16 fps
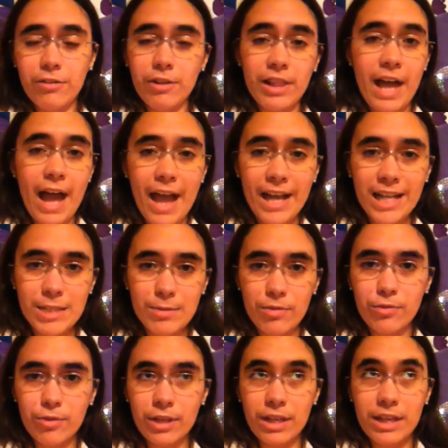relax
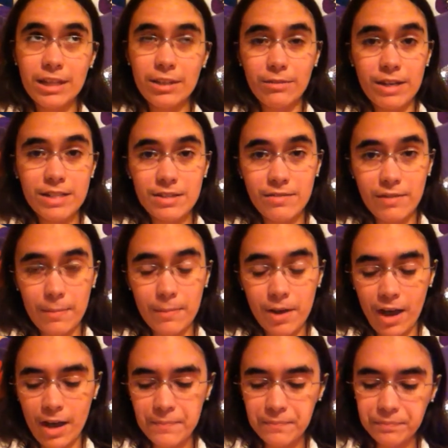before you hit the rest of
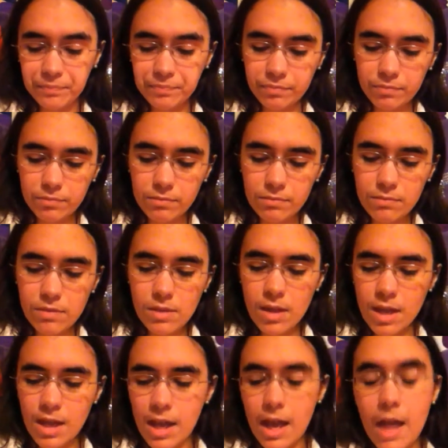Epcot.
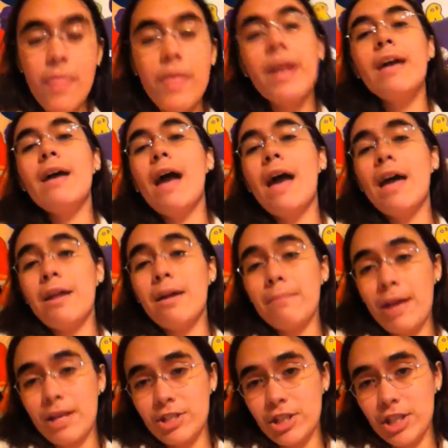And then at
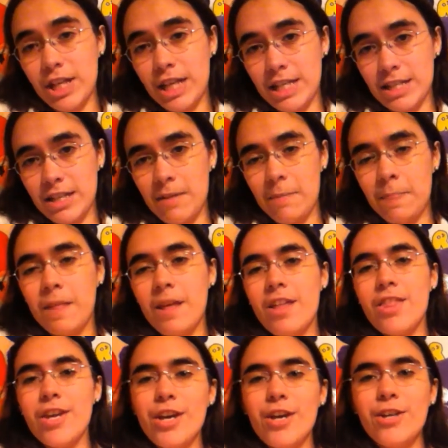Magic Kingdom,
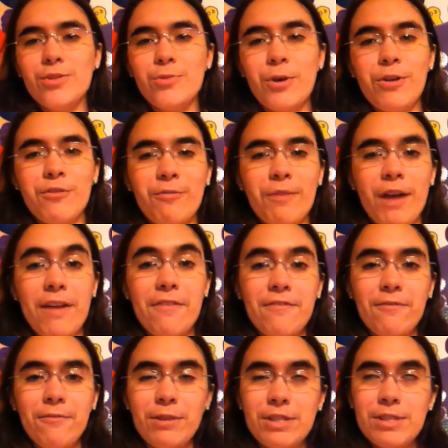there's
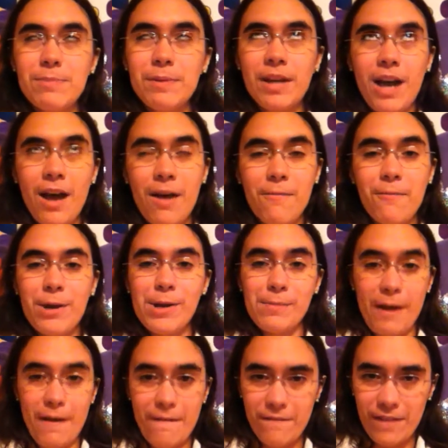what's become one
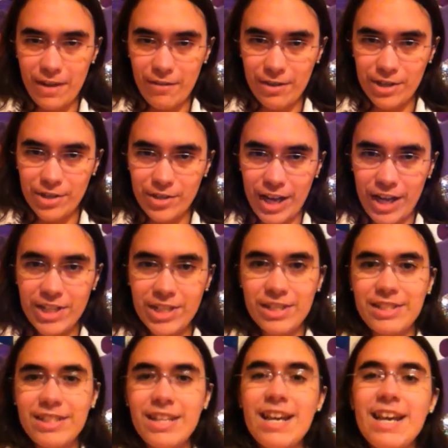of my favorite
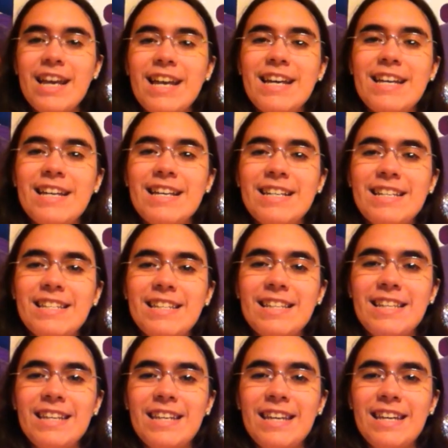attractions is
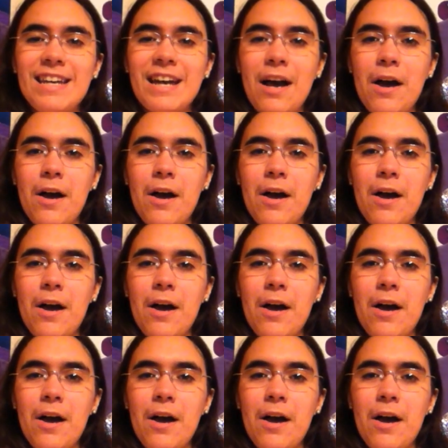the